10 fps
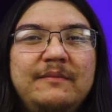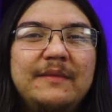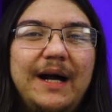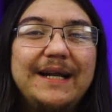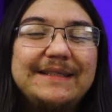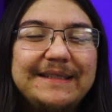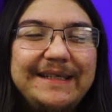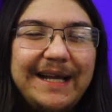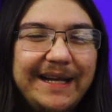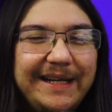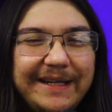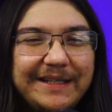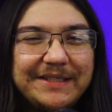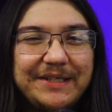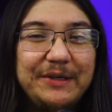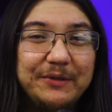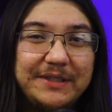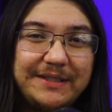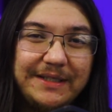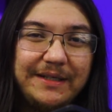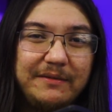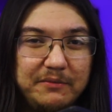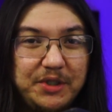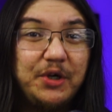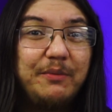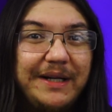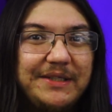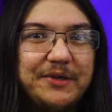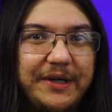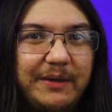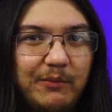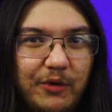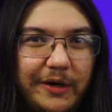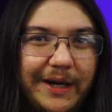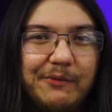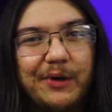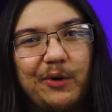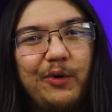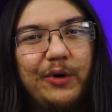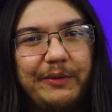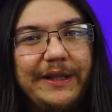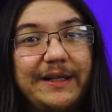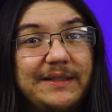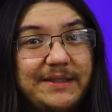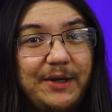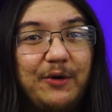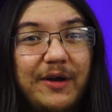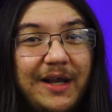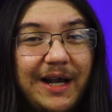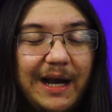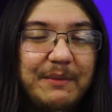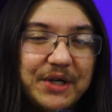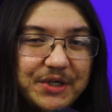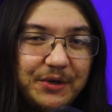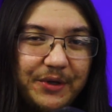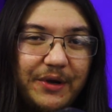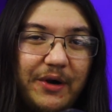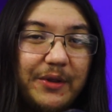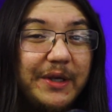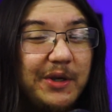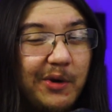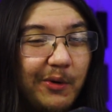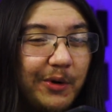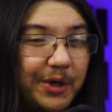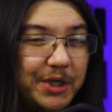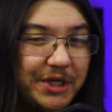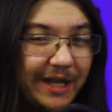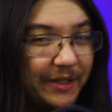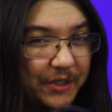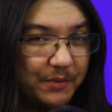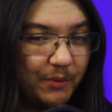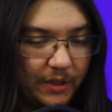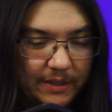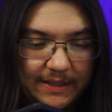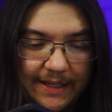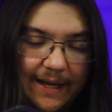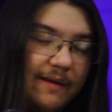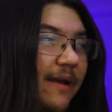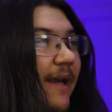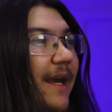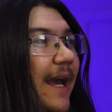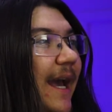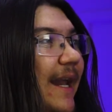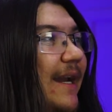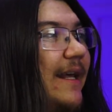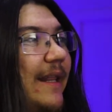Honestly, I need an excuse to show my screen more and record with it. So I'm gonna show y'all the Core challenge board today. And